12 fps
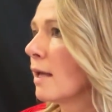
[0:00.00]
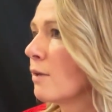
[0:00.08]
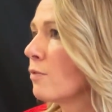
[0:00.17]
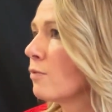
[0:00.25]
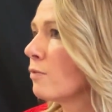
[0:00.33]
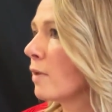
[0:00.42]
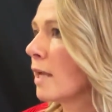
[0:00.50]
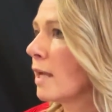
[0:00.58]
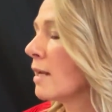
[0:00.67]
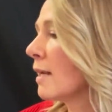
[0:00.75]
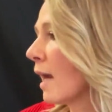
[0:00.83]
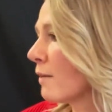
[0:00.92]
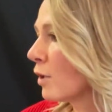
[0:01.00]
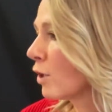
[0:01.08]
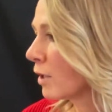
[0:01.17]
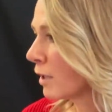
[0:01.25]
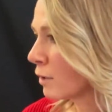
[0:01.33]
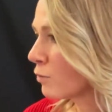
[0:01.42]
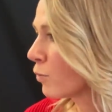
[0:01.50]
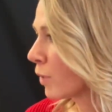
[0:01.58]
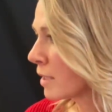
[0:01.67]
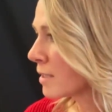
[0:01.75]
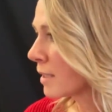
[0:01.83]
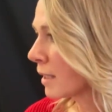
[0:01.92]
if he didn't have a good enough
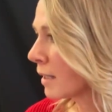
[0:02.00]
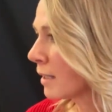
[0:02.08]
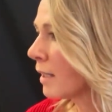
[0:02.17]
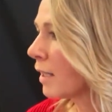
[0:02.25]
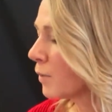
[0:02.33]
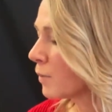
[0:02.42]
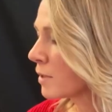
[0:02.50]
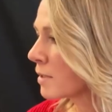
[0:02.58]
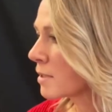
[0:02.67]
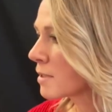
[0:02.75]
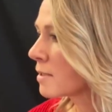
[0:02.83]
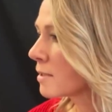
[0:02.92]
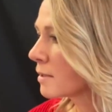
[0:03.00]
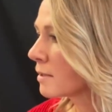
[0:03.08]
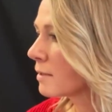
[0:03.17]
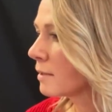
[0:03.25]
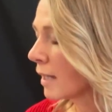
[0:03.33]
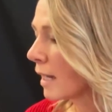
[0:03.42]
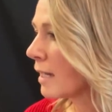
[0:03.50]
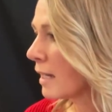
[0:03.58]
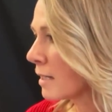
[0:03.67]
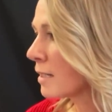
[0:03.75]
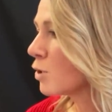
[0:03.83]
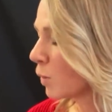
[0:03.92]
reason, he was he
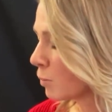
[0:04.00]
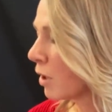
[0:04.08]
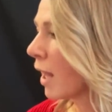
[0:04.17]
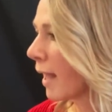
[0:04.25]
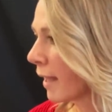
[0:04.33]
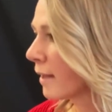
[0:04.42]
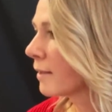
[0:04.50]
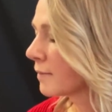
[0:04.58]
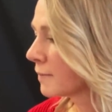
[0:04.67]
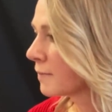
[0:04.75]
needed to apply.